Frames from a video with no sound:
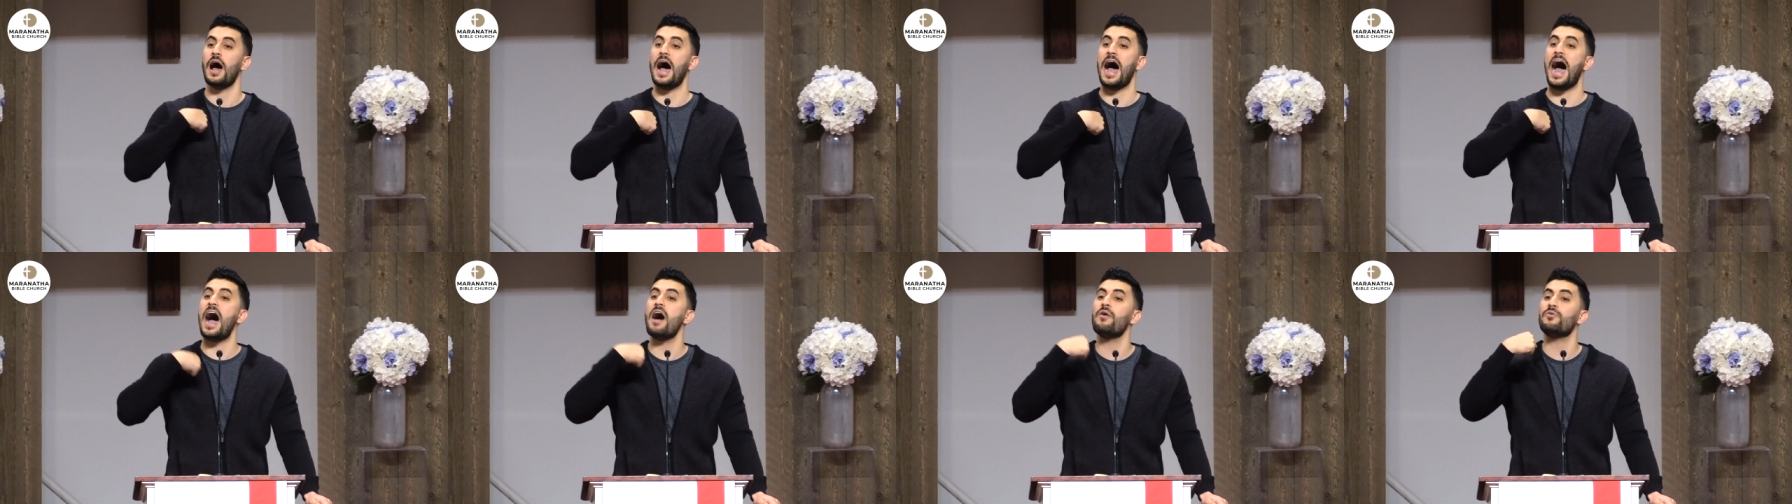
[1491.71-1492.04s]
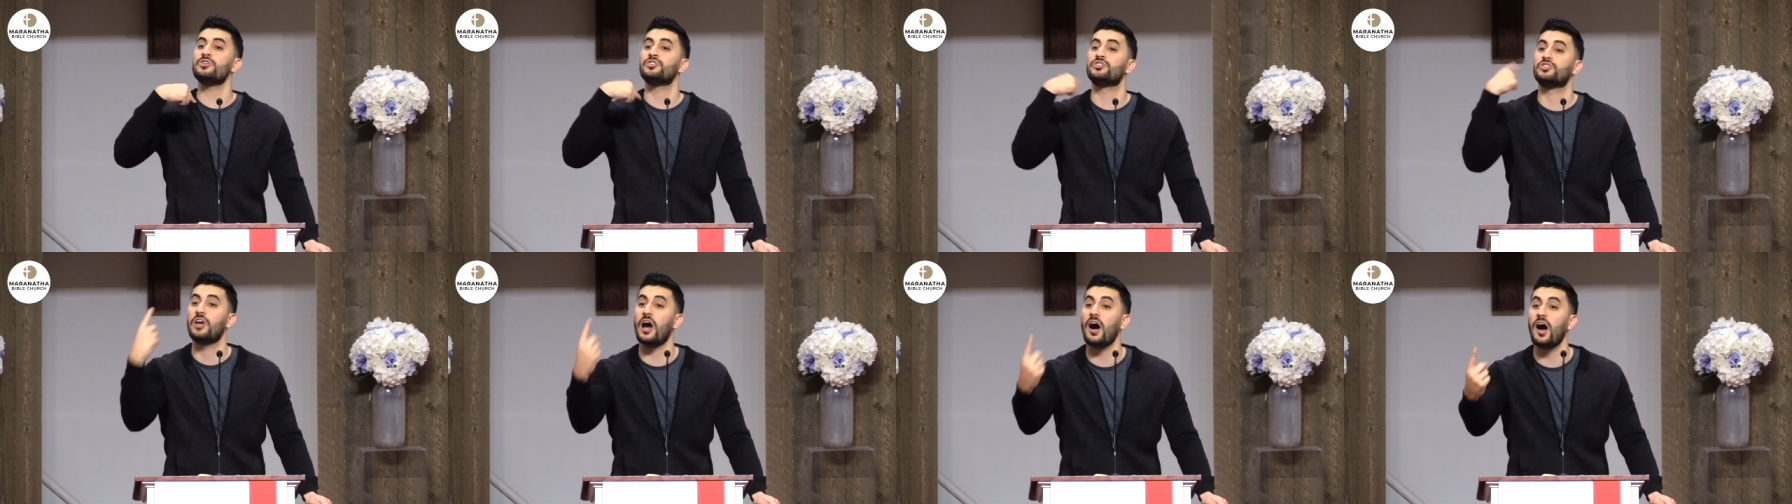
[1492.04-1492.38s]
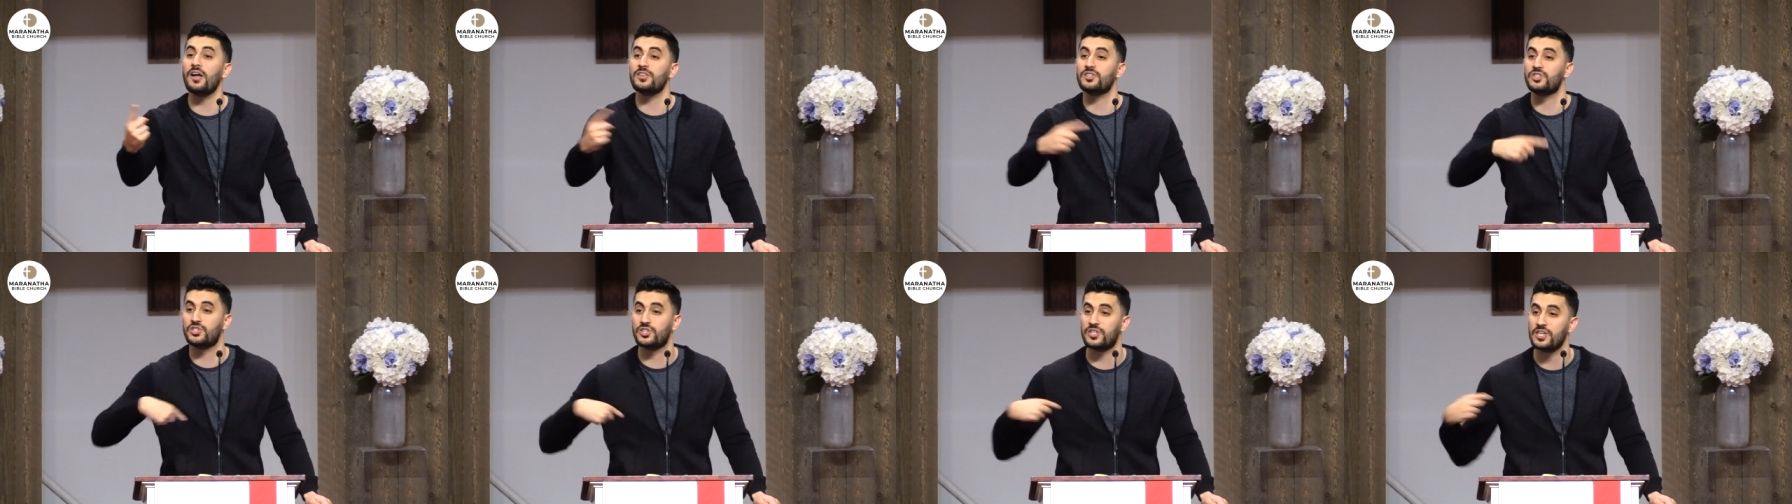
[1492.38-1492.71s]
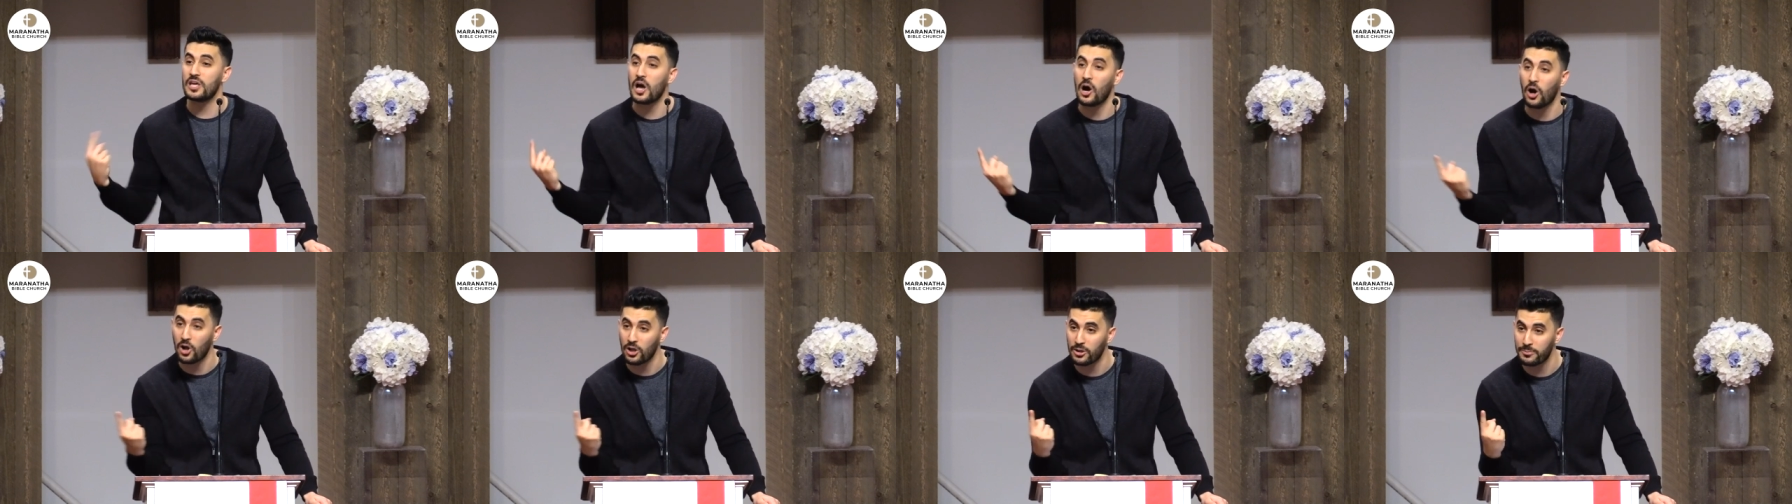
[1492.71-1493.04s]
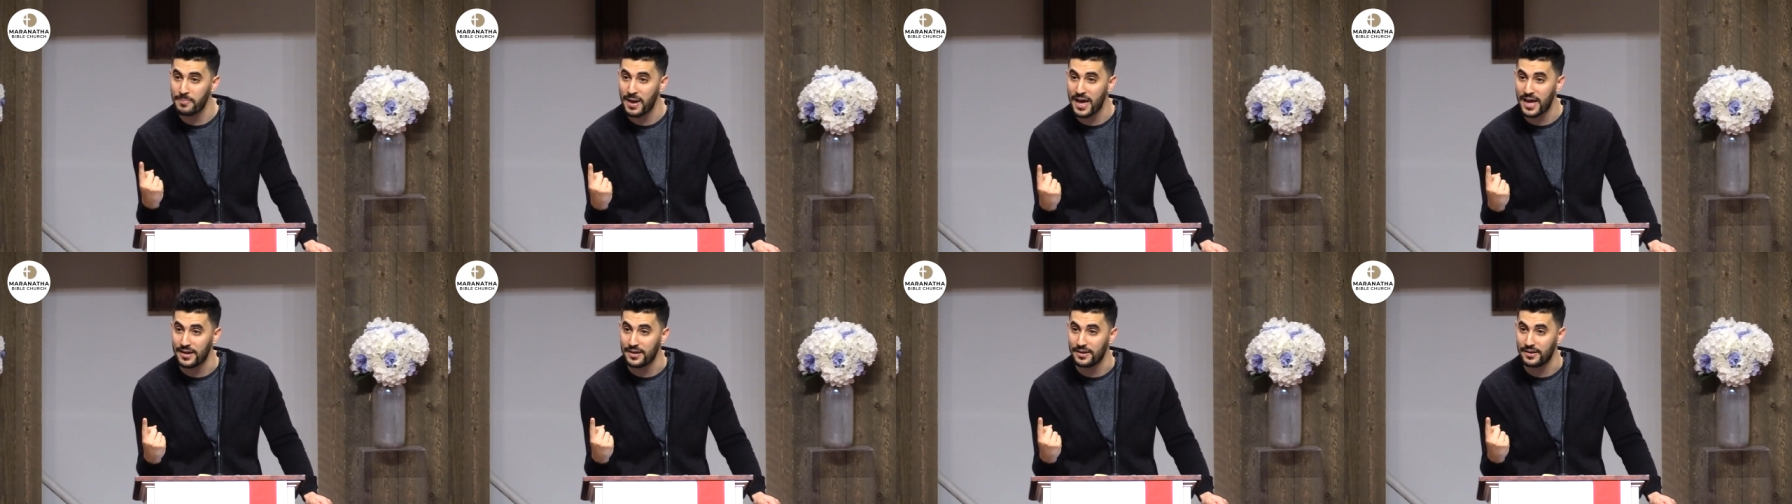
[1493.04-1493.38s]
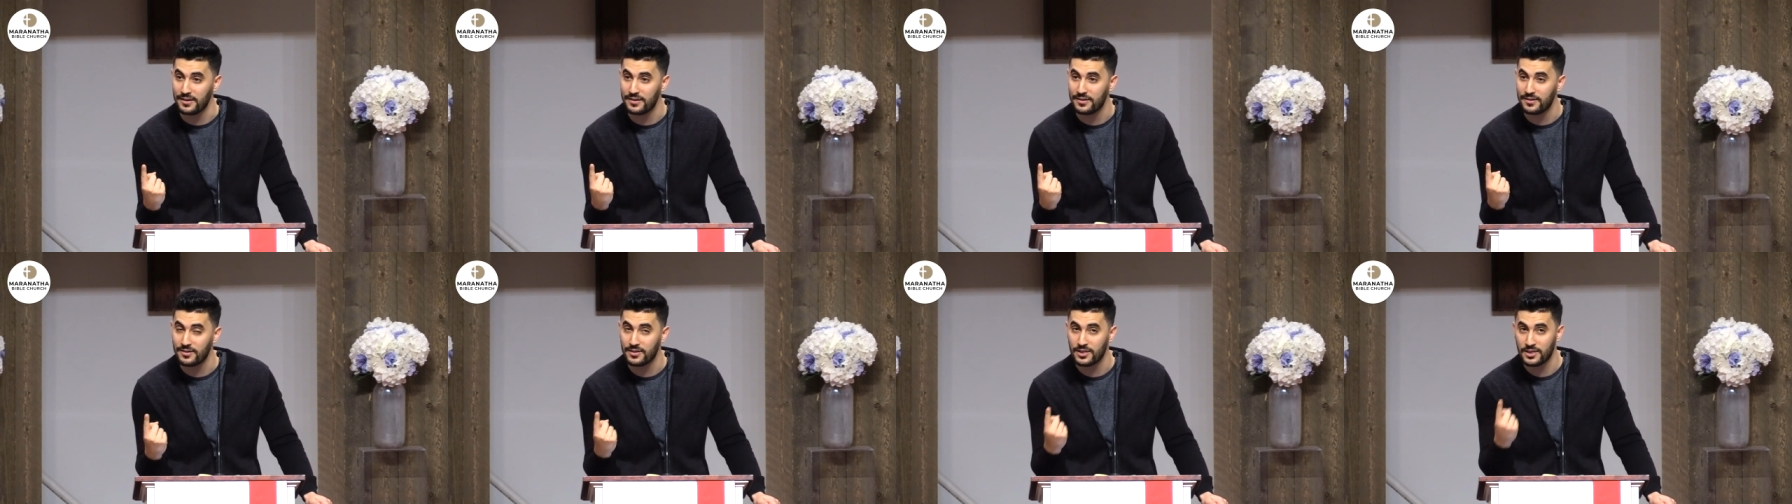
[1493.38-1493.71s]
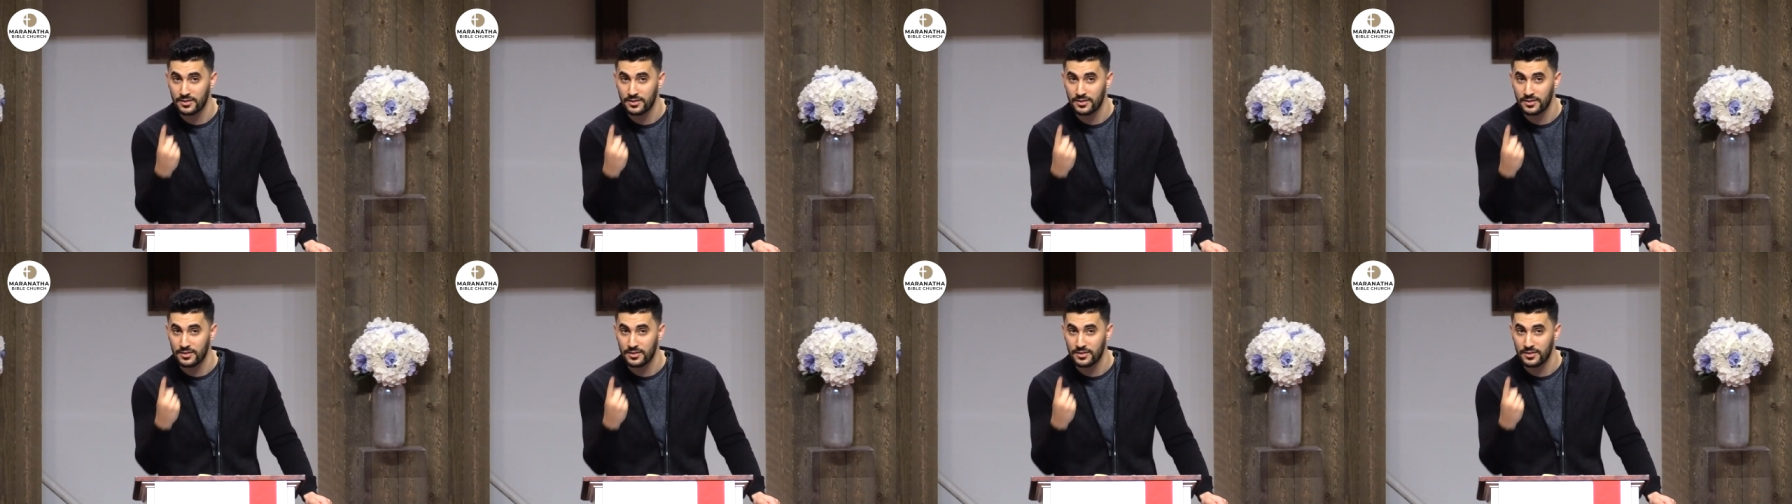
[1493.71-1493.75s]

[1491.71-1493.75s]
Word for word: How does God see all men?